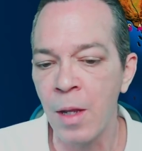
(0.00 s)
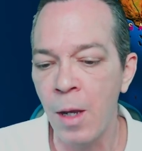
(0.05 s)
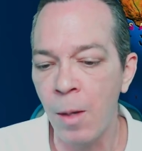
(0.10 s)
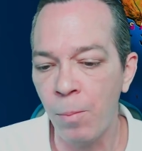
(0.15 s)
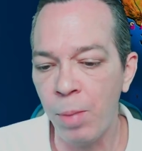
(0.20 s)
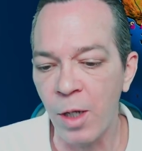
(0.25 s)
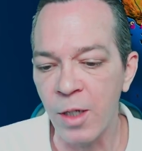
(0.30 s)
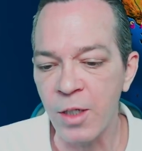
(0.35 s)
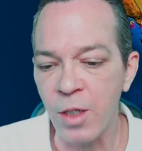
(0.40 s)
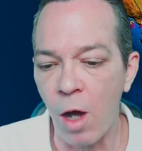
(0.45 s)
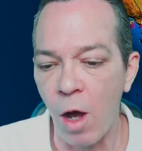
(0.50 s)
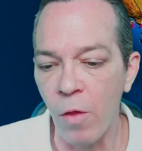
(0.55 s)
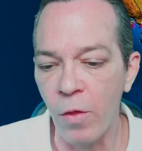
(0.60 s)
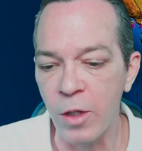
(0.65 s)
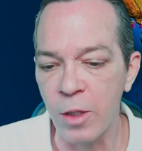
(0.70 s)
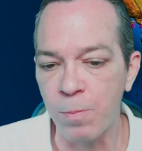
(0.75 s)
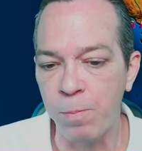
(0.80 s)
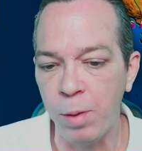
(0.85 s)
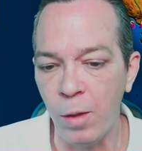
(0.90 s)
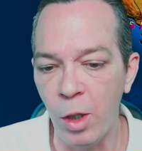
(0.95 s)
Plus, all
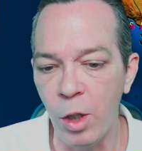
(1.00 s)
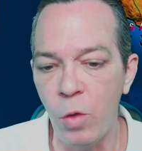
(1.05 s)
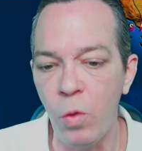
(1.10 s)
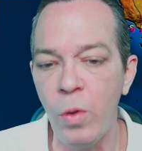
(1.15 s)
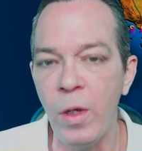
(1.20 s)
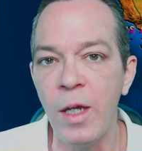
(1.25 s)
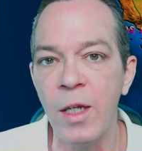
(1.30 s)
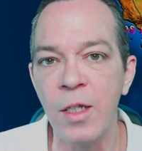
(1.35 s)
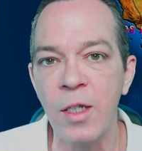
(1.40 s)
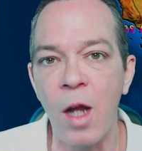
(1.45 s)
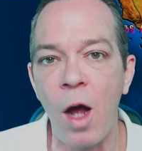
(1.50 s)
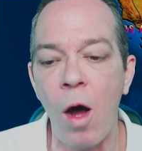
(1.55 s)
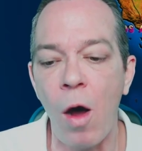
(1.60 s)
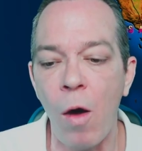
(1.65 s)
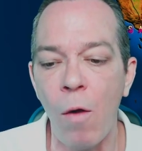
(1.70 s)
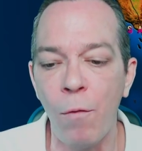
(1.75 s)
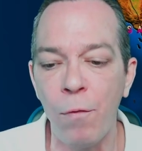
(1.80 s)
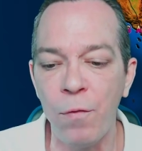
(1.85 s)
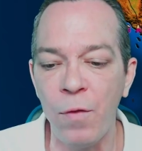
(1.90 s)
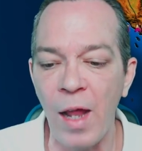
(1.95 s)
this blue is
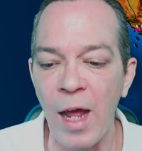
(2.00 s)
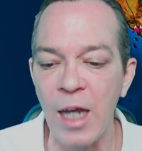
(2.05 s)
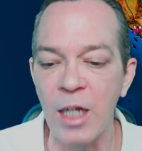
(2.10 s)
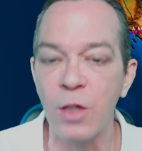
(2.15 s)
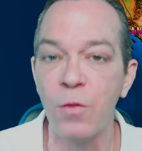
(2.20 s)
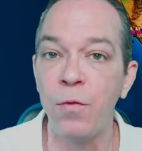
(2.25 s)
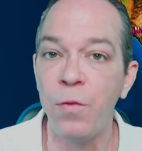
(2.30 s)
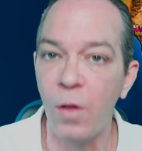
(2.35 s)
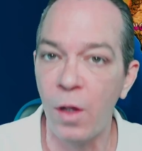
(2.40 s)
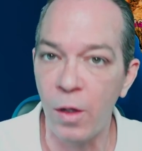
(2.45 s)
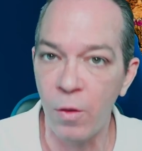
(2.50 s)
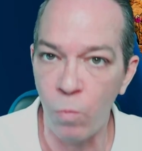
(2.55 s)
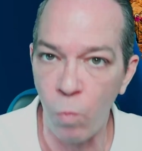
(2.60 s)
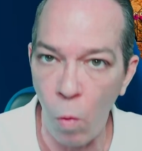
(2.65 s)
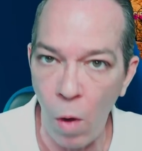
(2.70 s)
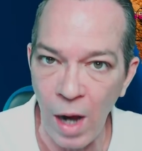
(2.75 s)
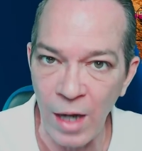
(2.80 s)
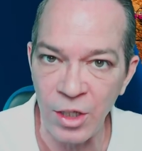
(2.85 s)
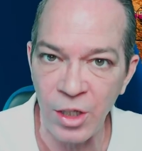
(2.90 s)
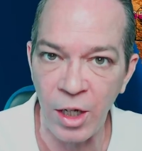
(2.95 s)
all flash flood
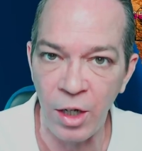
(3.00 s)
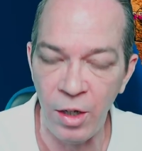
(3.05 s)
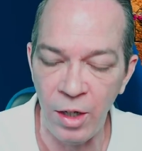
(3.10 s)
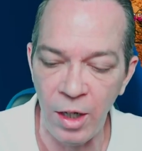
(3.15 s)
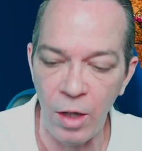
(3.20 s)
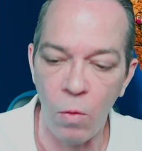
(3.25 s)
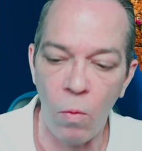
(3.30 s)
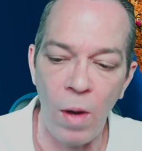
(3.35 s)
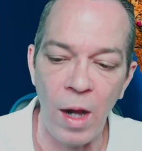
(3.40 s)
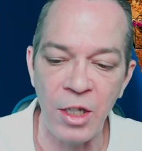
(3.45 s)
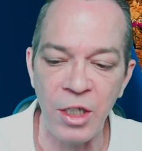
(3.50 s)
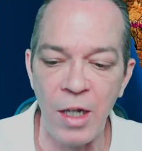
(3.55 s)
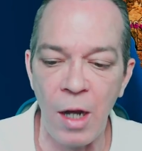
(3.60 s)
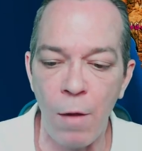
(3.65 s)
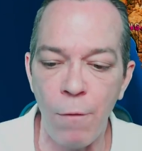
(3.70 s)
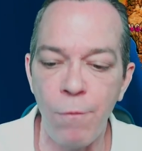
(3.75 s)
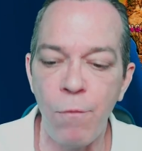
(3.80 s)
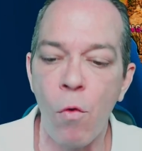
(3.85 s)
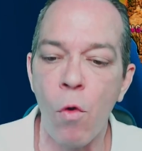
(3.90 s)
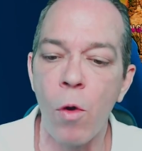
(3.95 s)
watch that you need to watch
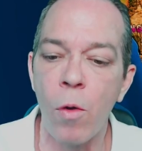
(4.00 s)
out for.